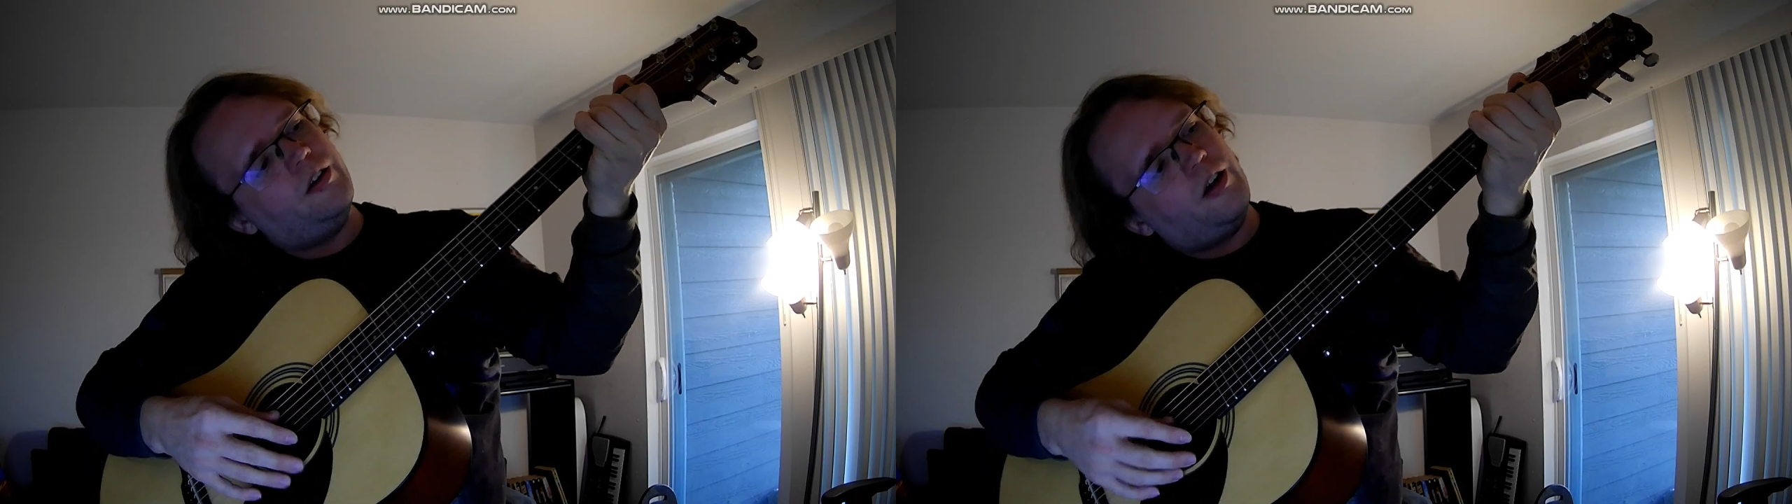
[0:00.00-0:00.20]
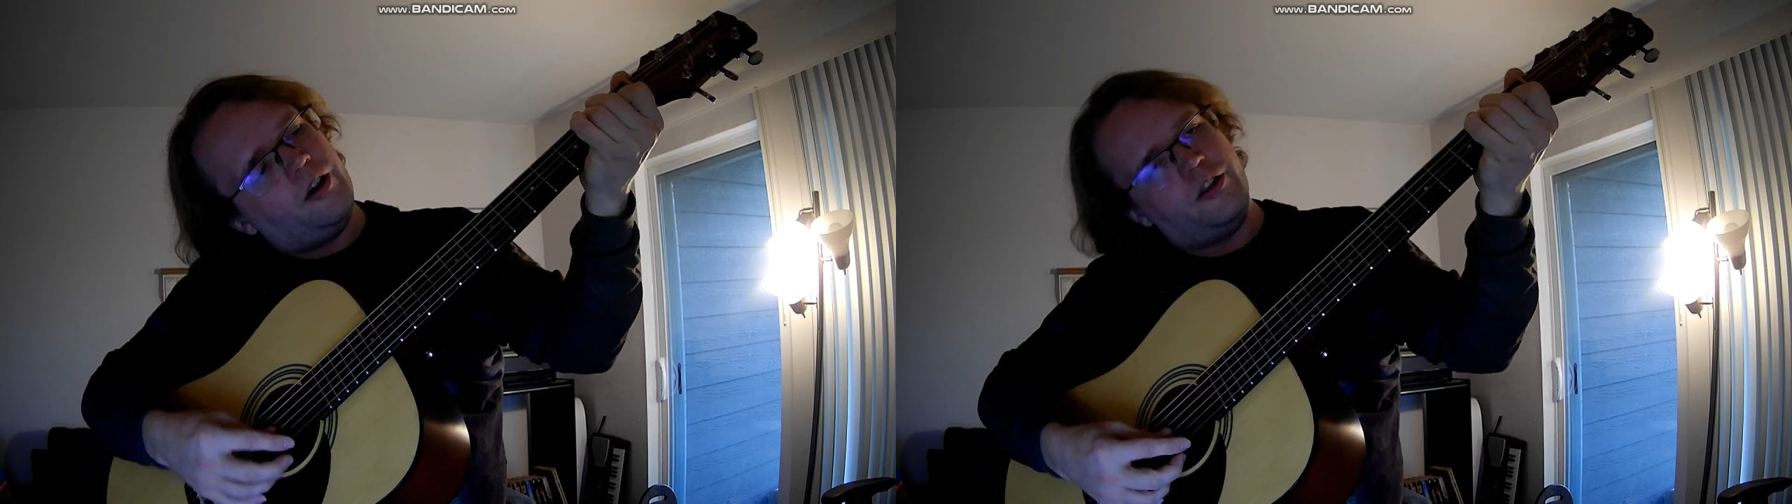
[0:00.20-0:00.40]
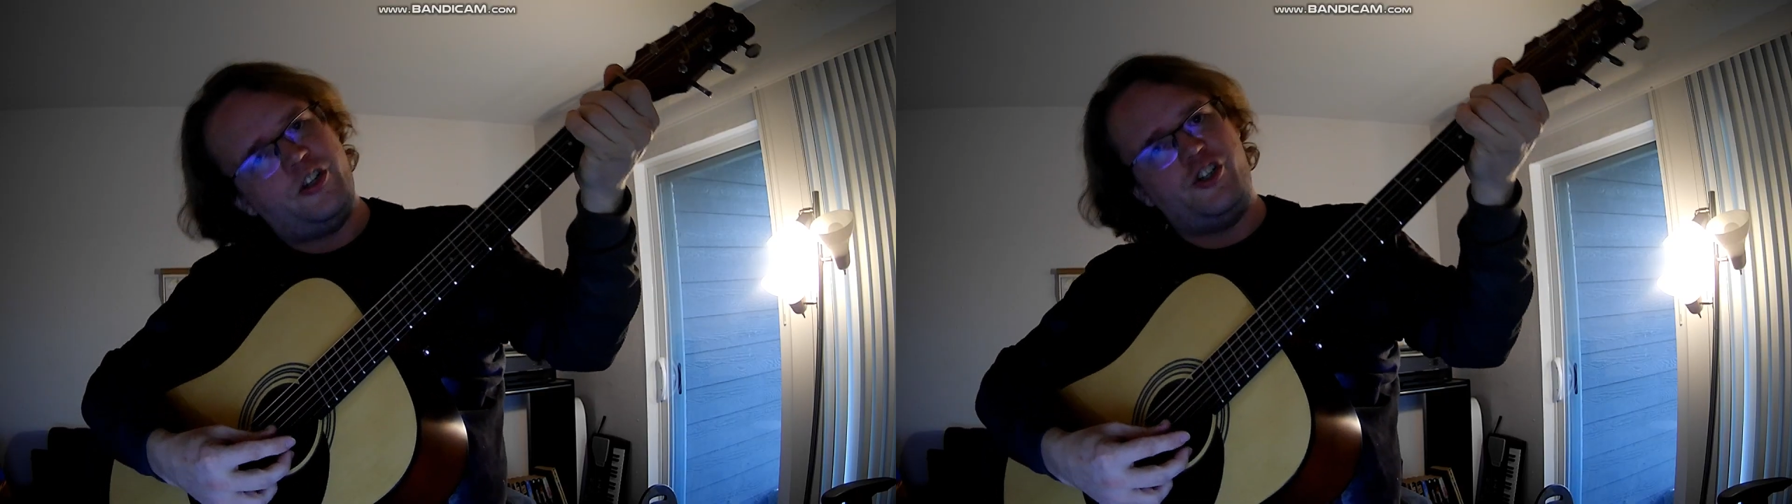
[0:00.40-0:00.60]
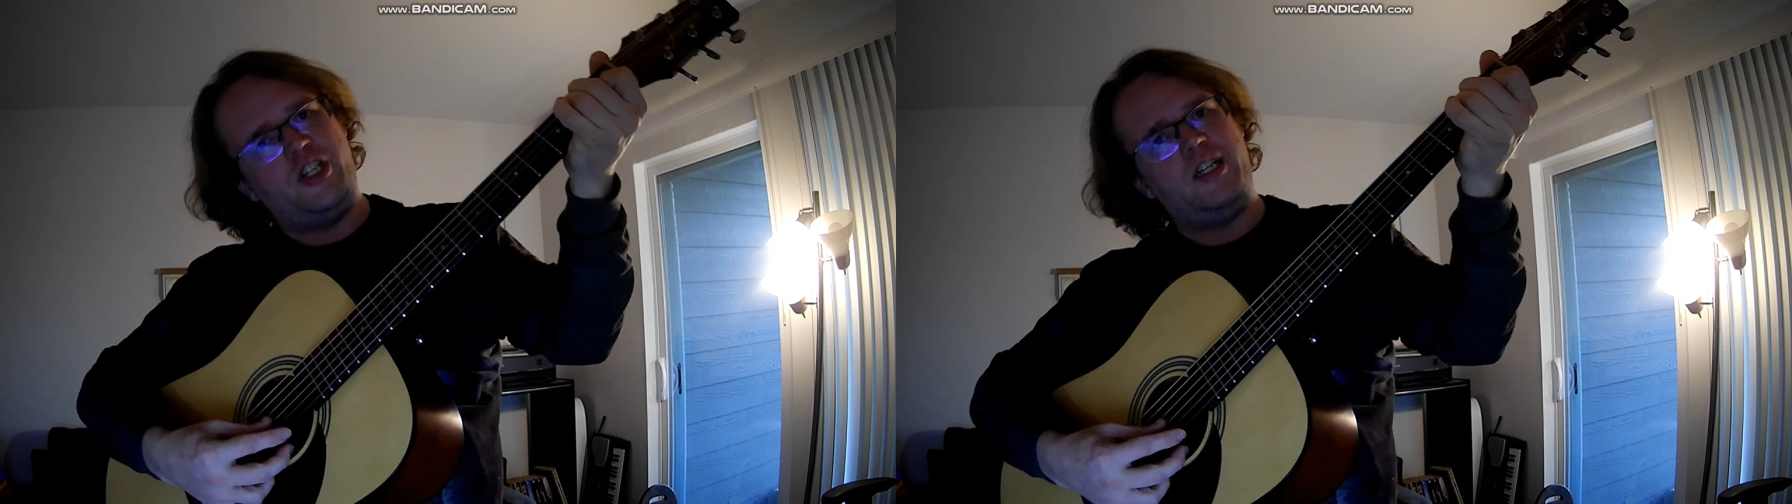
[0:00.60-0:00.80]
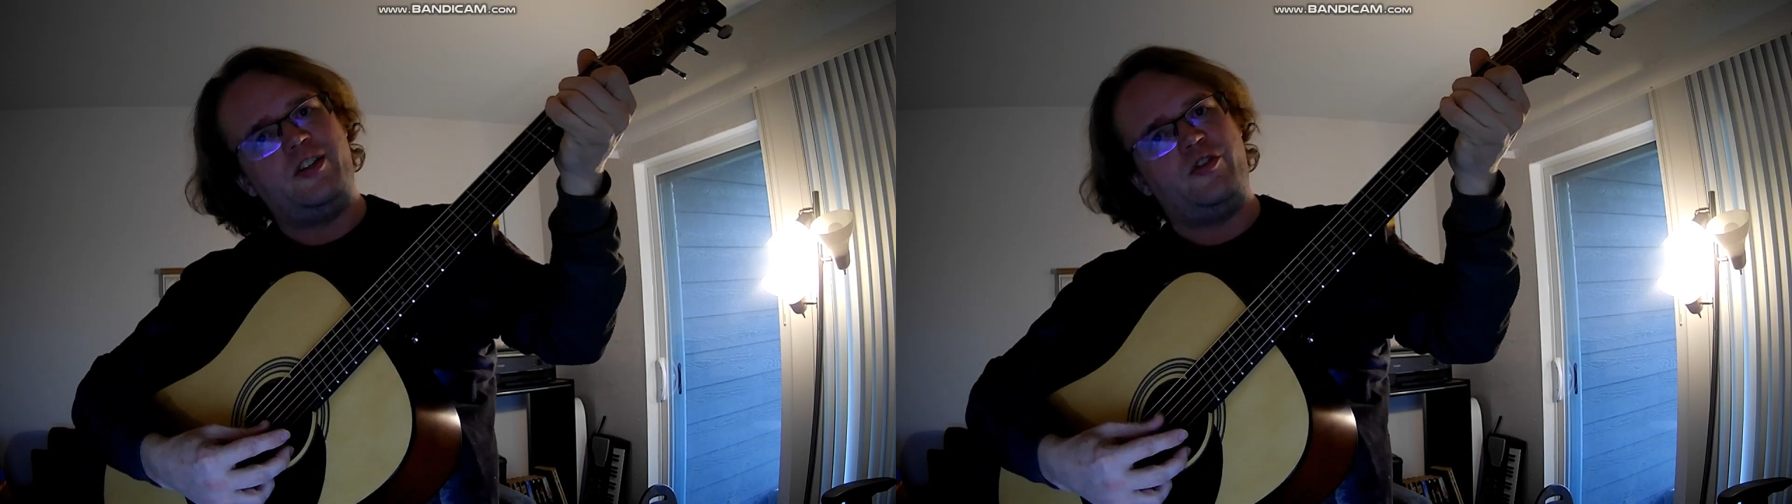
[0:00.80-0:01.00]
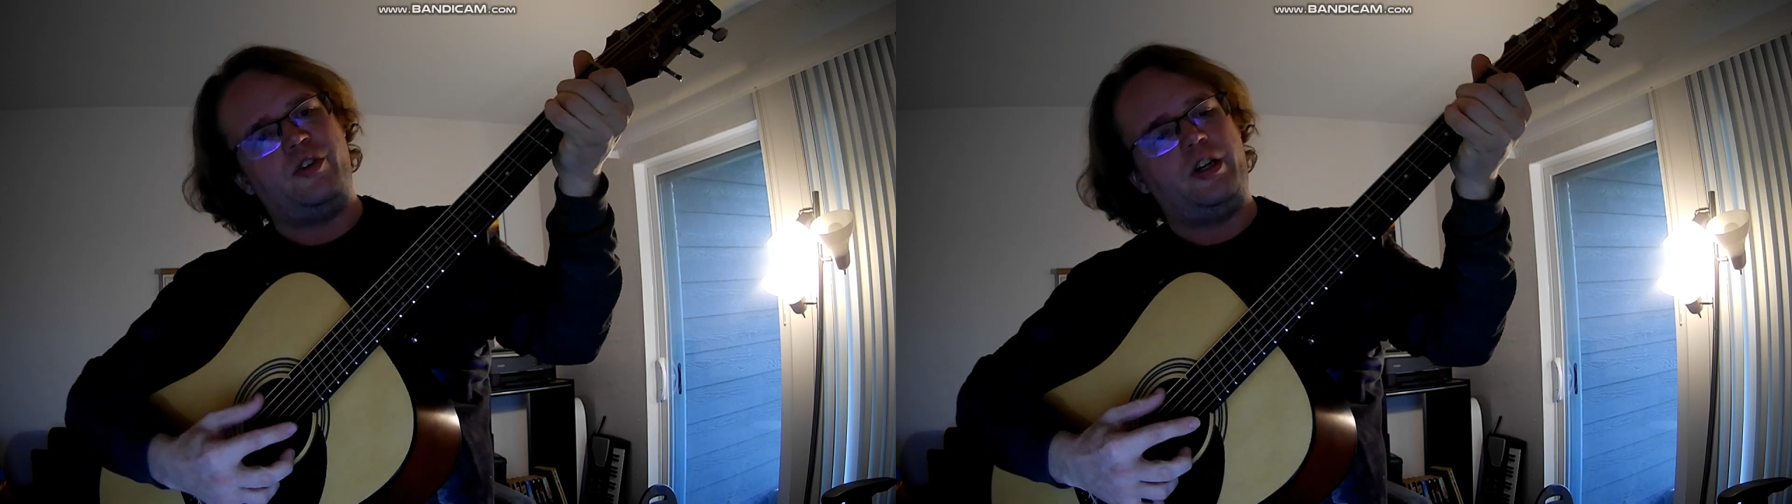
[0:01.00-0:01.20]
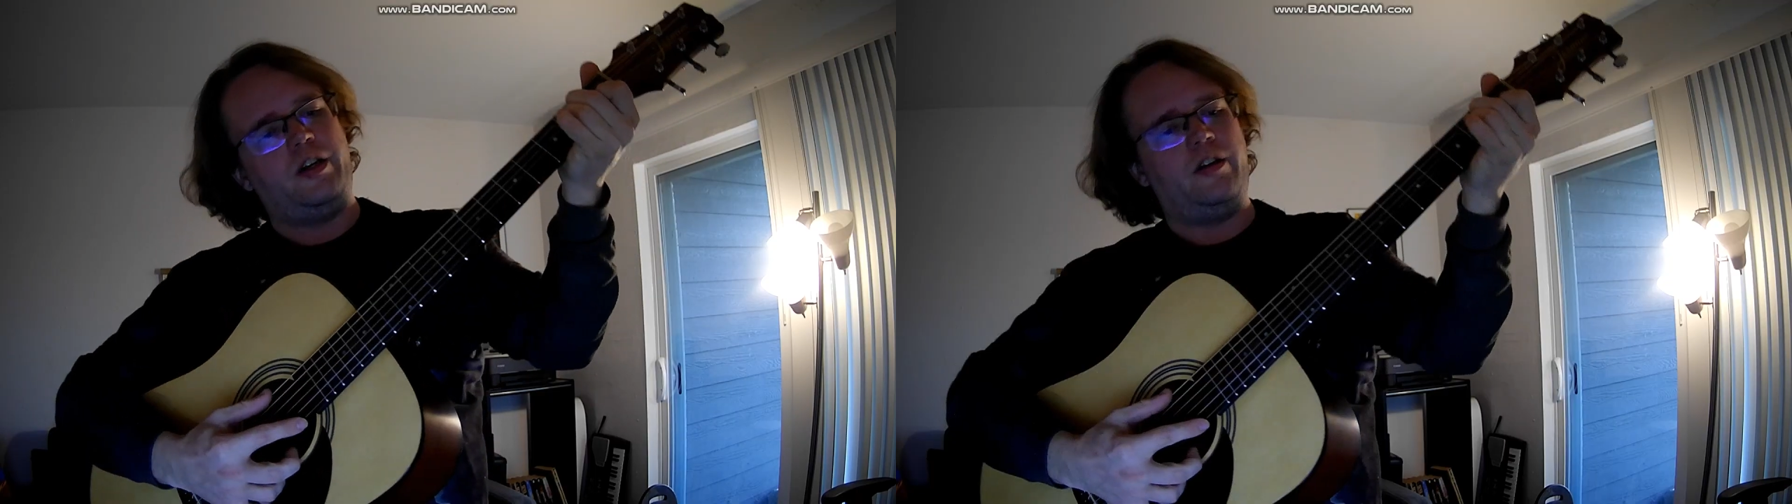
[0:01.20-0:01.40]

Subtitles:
on the G string.